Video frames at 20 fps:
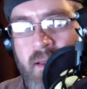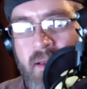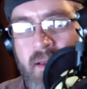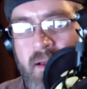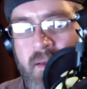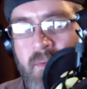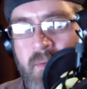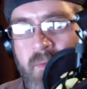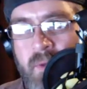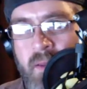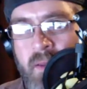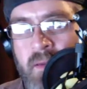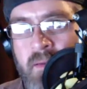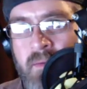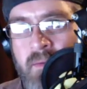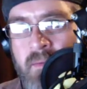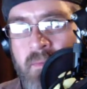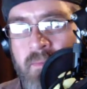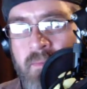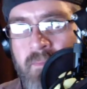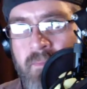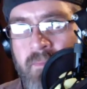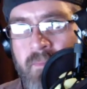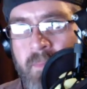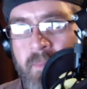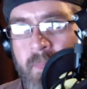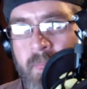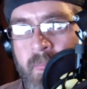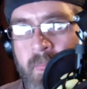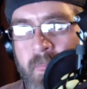When
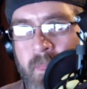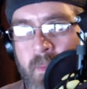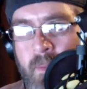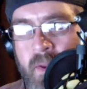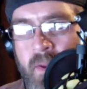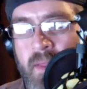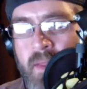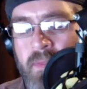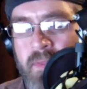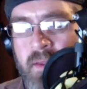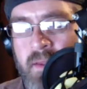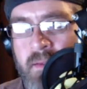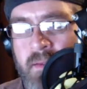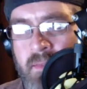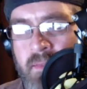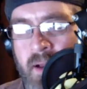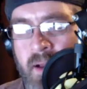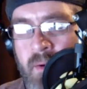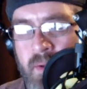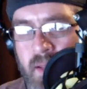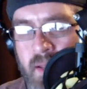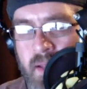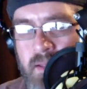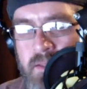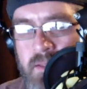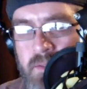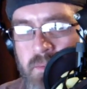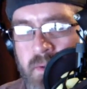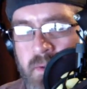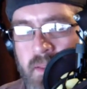I think
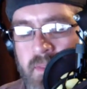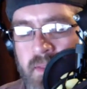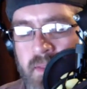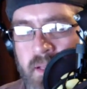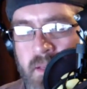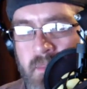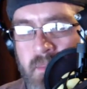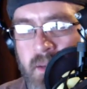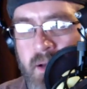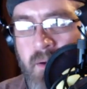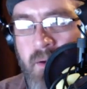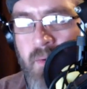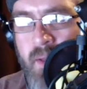nowadays, when I think about, hey,